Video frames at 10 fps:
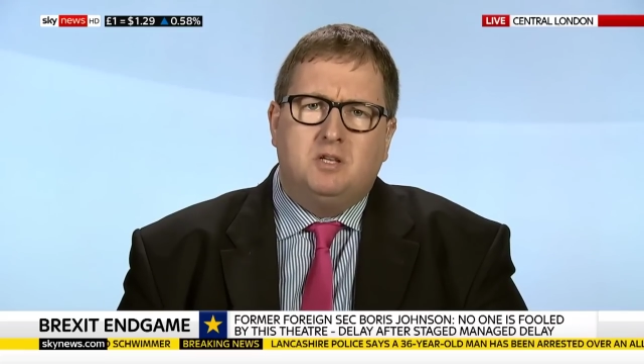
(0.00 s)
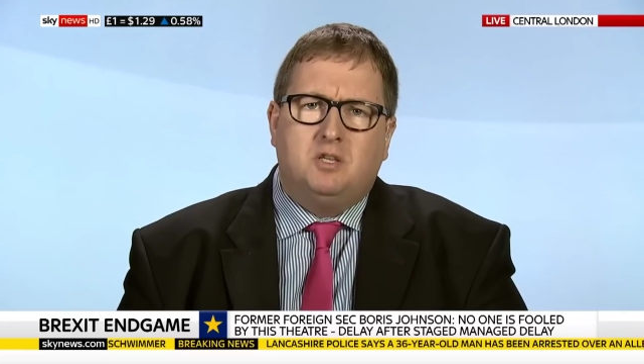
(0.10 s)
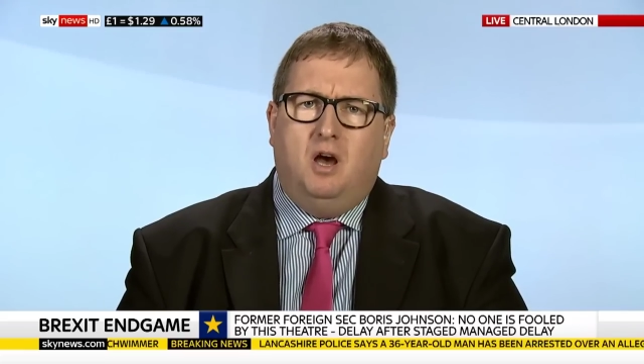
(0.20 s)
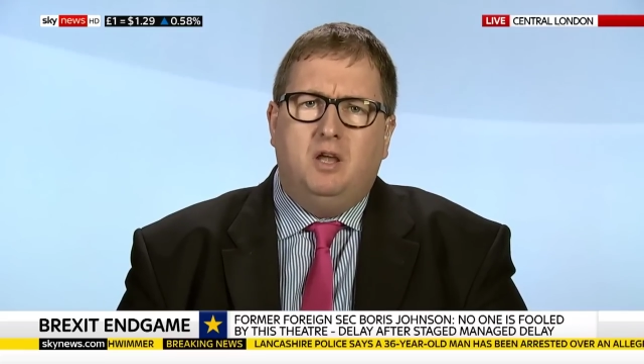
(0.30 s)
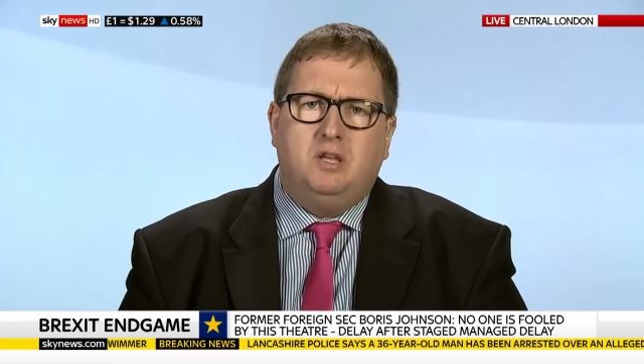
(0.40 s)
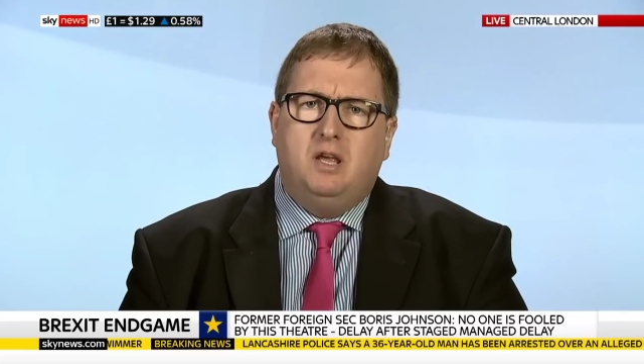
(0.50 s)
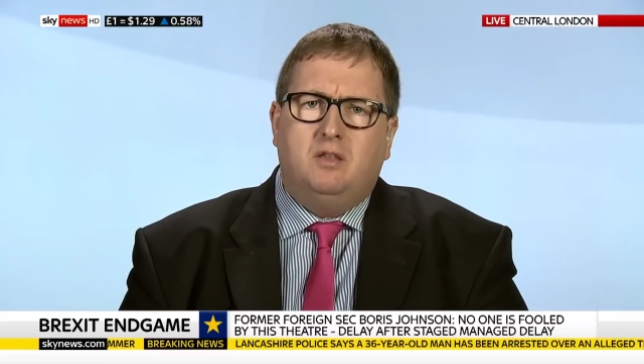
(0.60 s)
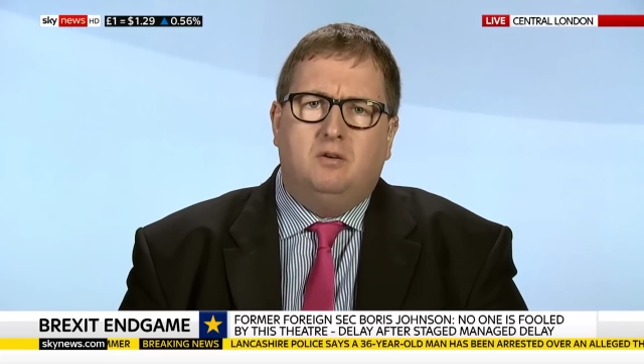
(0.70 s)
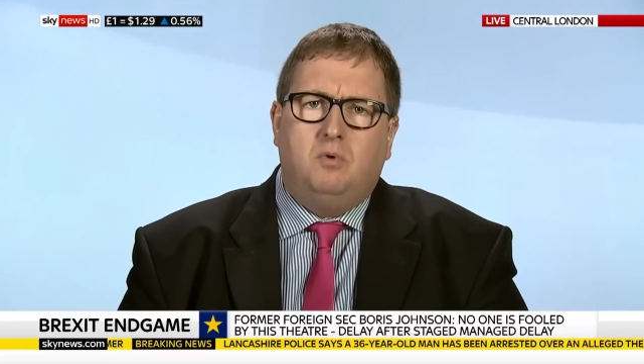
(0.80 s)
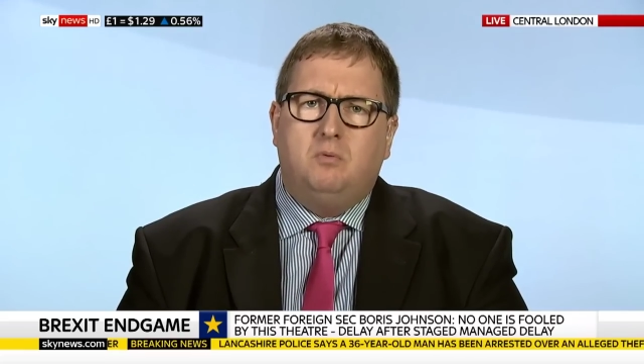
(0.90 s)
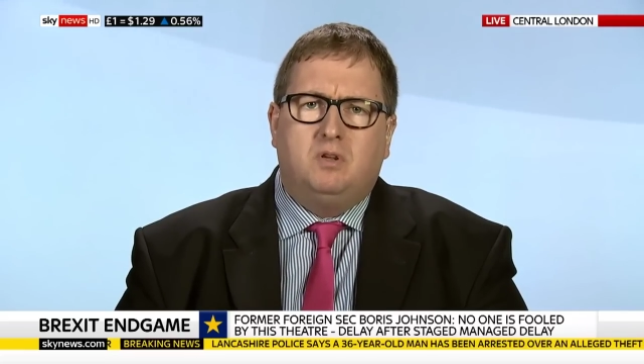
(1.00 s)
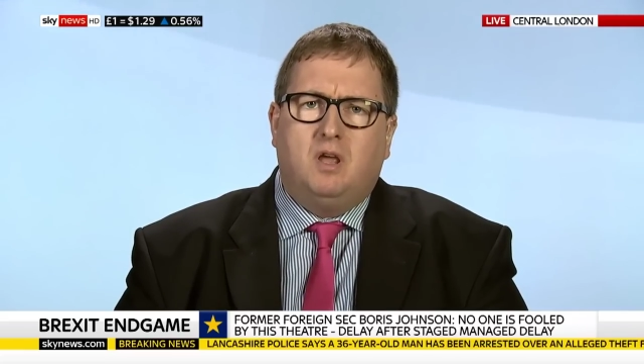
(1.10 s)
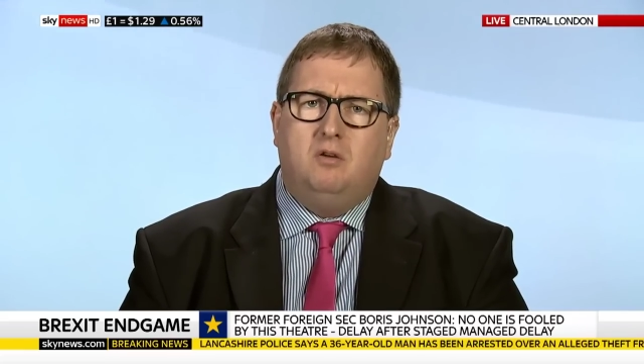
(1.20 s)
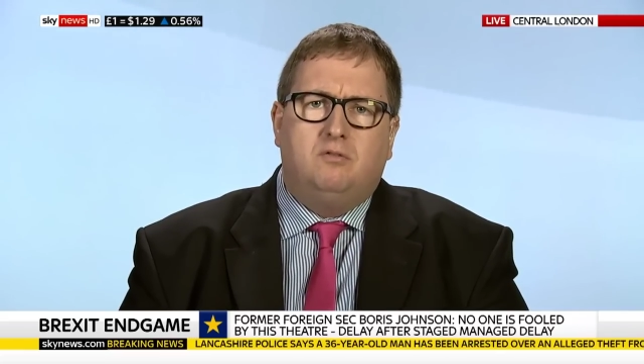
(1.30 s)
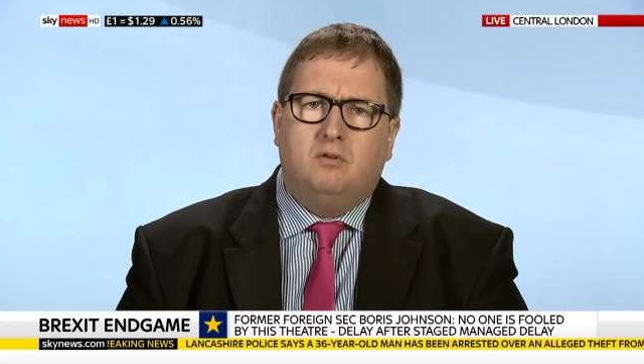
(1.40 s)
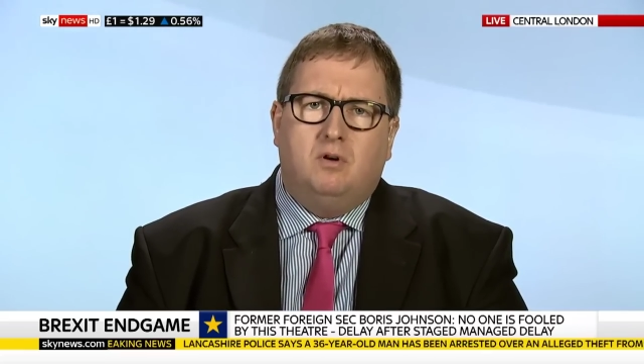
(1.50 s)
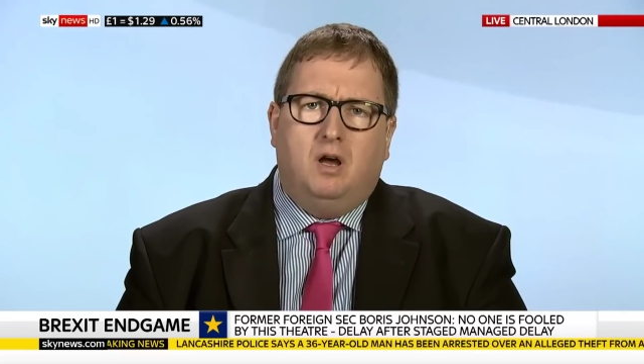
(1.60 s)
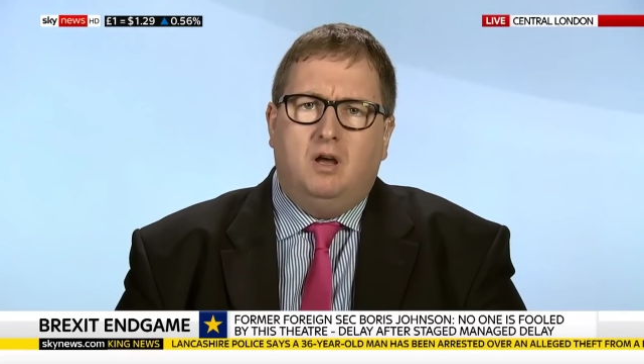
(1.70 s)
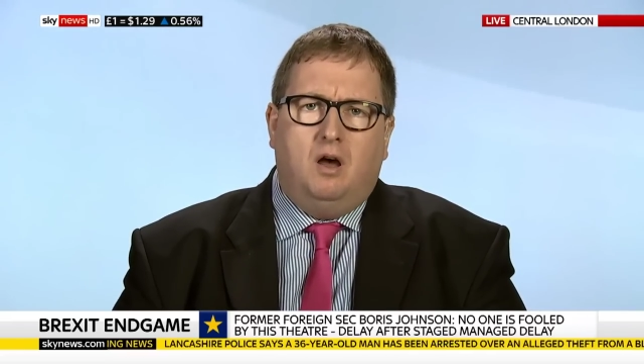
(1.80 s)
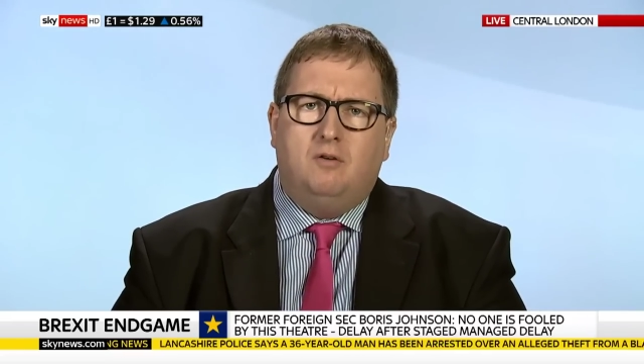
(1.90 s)
So the idea that we would go through
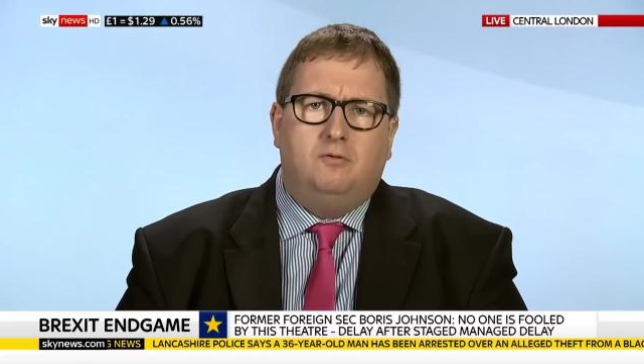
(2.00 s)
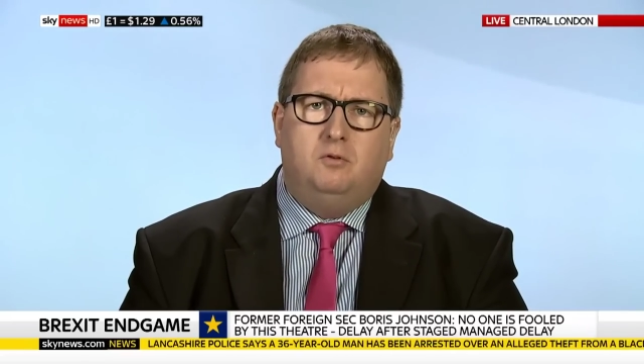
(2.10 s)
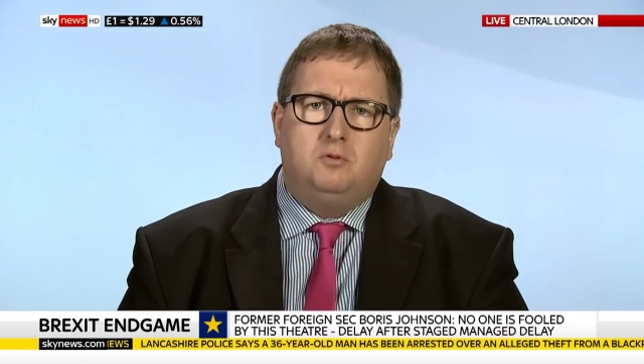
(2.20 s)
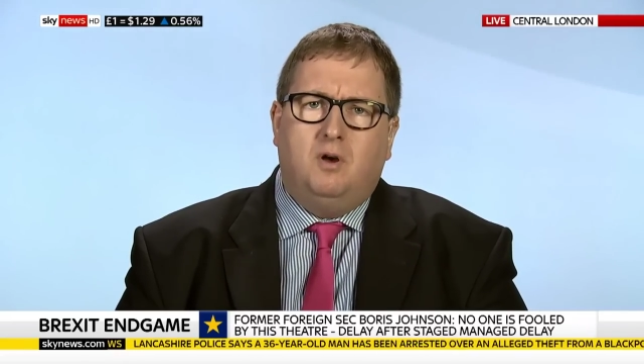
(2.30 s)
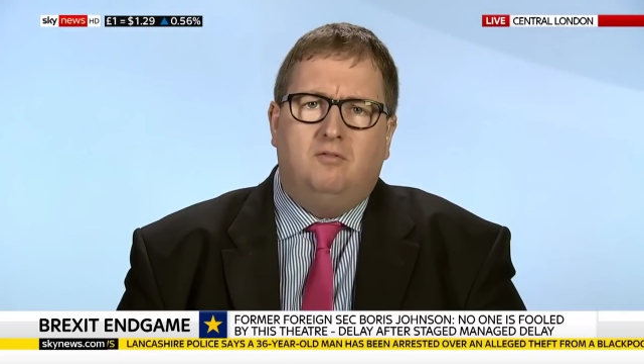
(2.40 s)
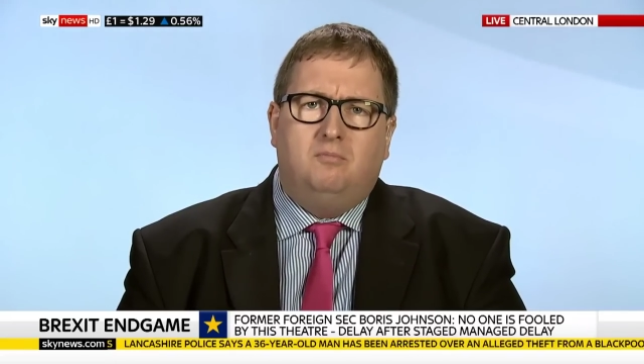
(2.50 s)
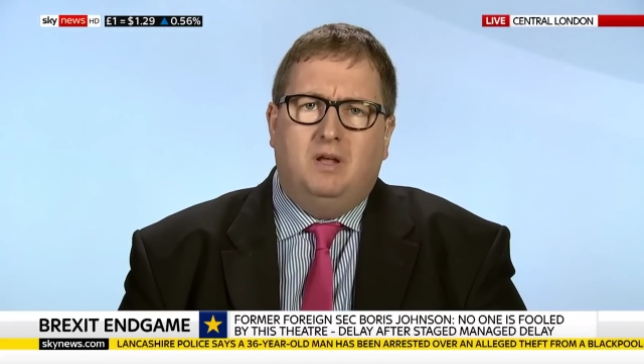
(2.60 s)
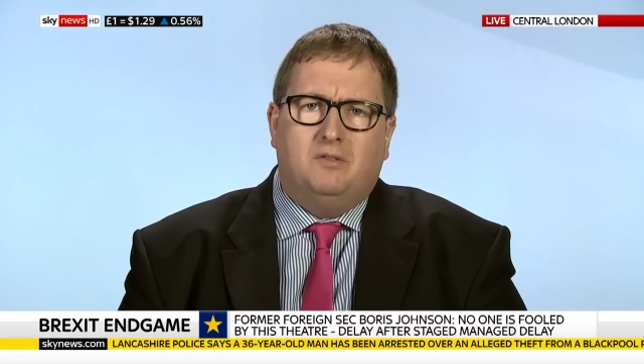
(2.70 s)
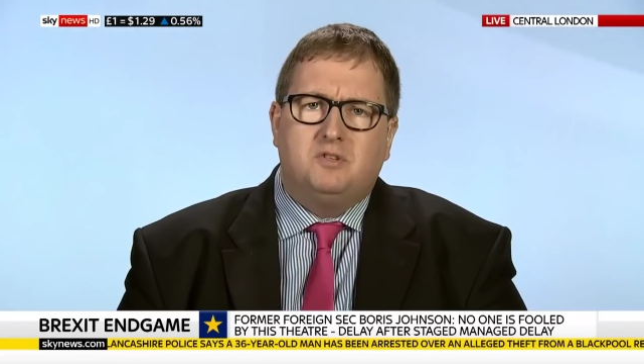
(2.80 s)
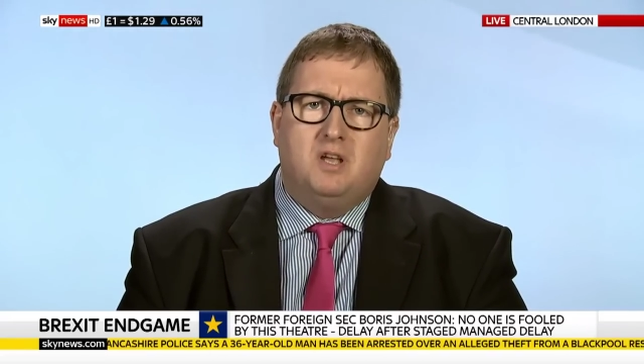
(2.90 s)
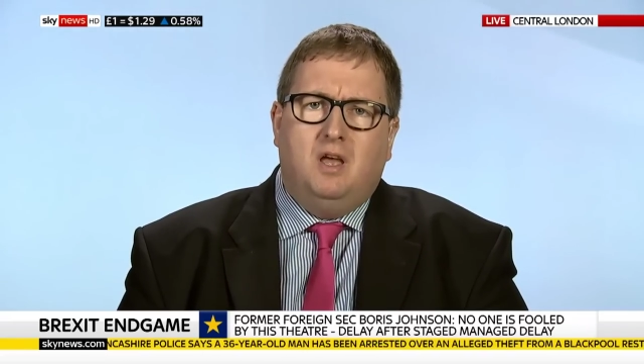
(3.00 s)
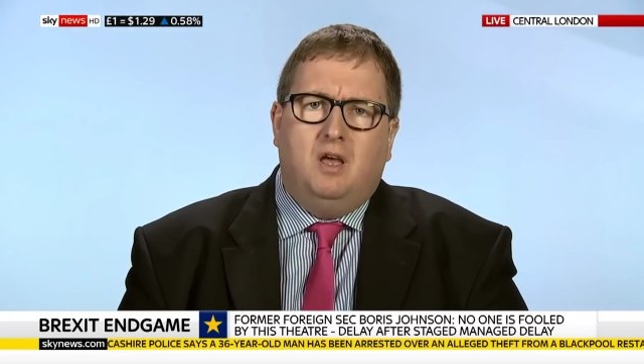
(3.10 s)
a, a full 12 months